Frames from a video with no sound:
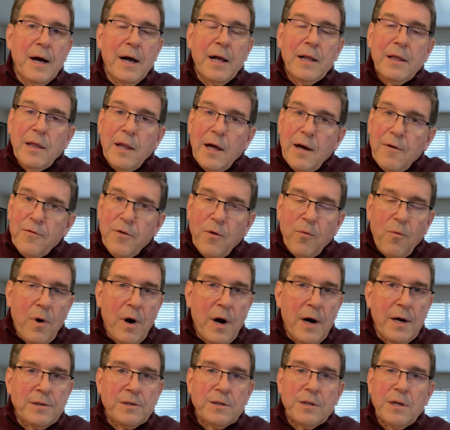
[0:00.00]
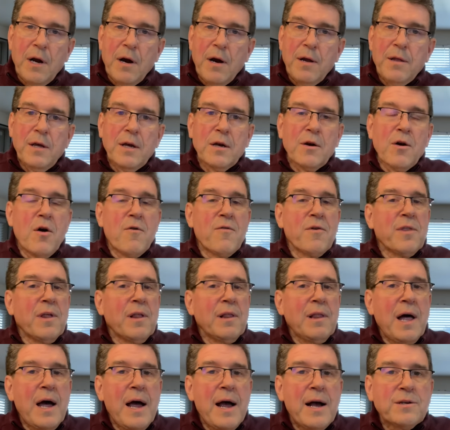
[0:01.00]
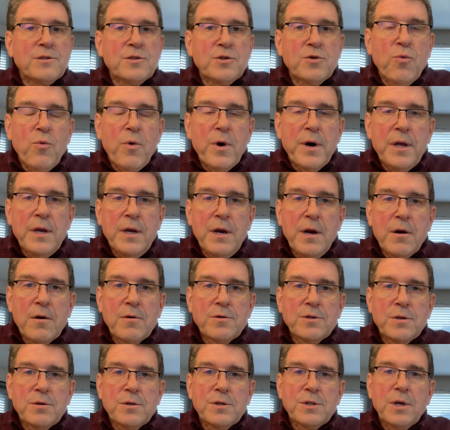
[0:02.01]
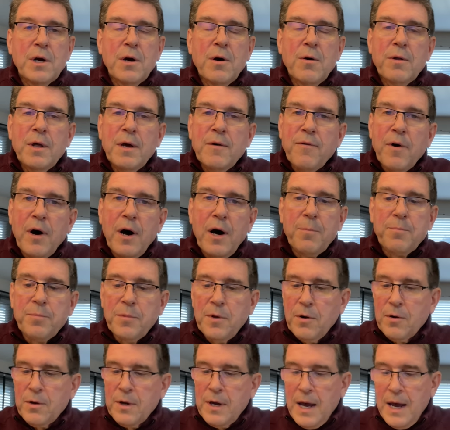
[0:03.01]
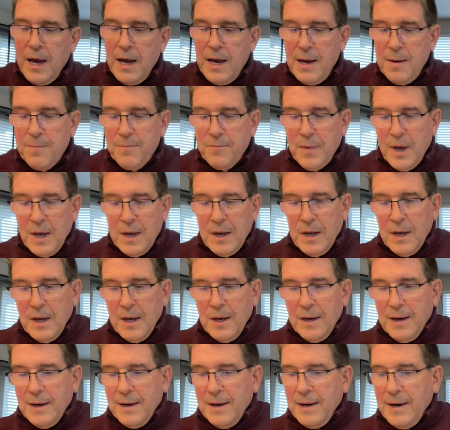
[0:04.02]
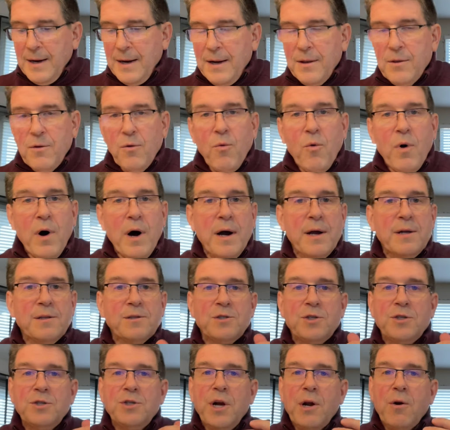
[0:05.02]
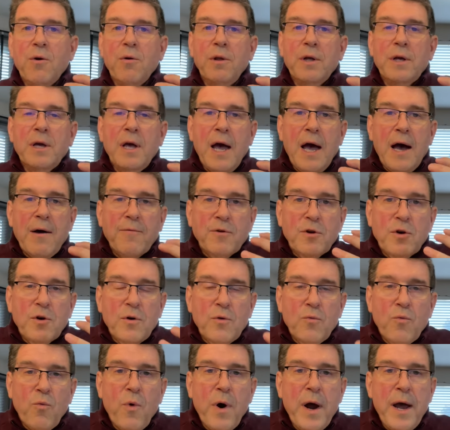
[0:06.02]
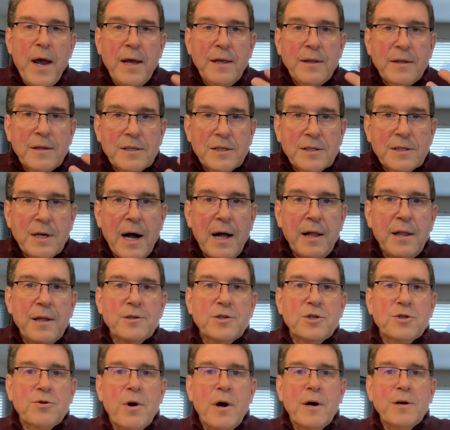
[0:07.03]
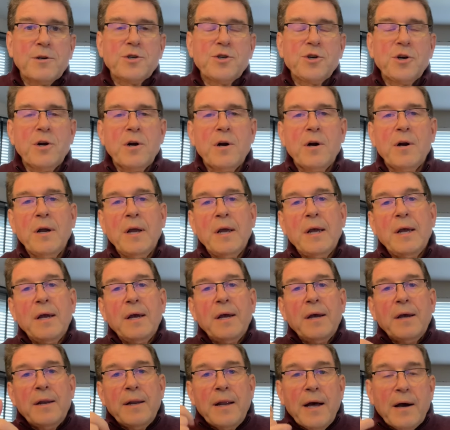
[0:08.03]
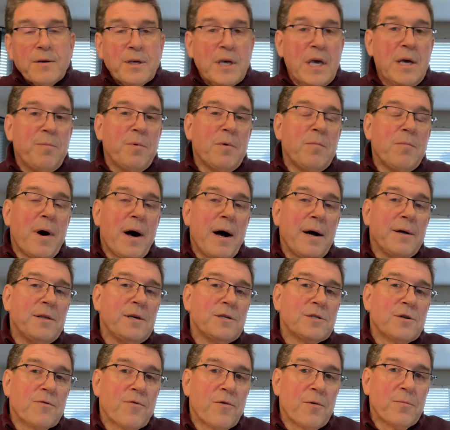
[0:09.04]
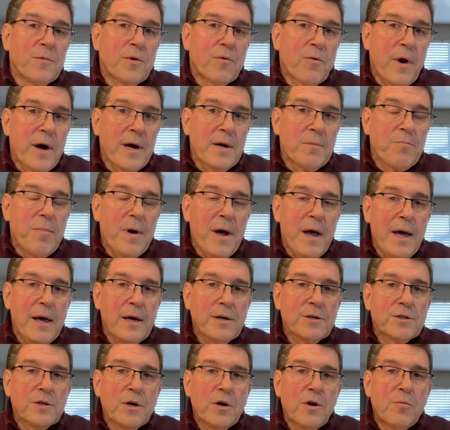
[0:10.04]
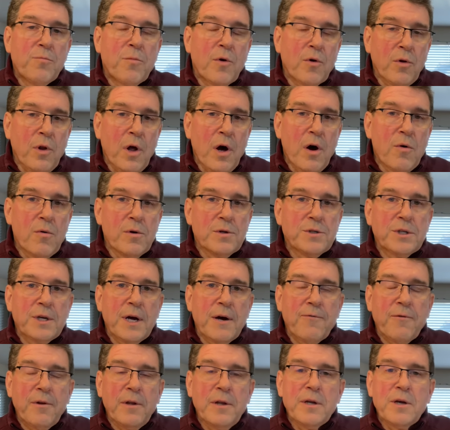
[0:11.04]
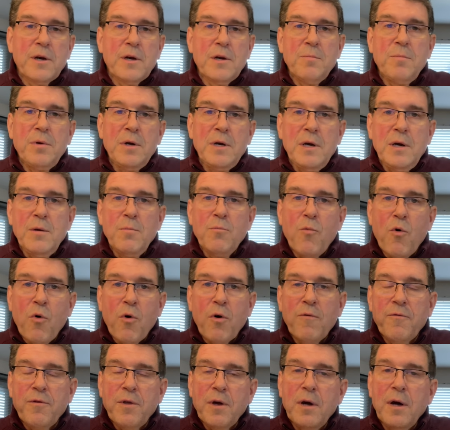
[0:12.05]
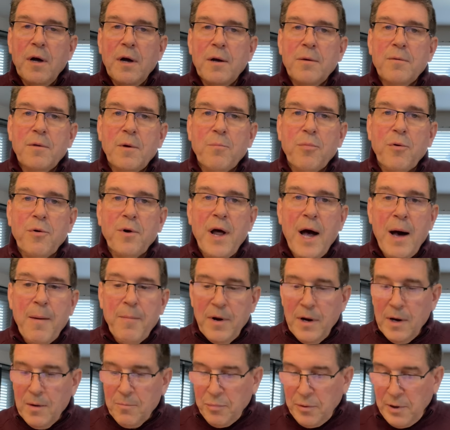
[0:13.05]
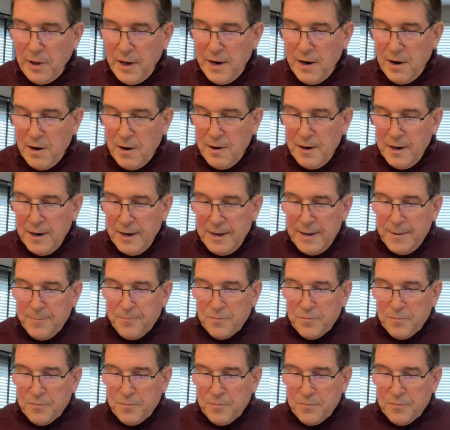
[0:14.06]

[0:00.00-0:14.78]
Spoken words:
I love the wines there. I think over the last 20 years or so, they've upped their game. The wines generally have good weight, solid structure. Now, keep in mind, these are from the Right Bank, so Merlot is definitely going to be more of the predominant player.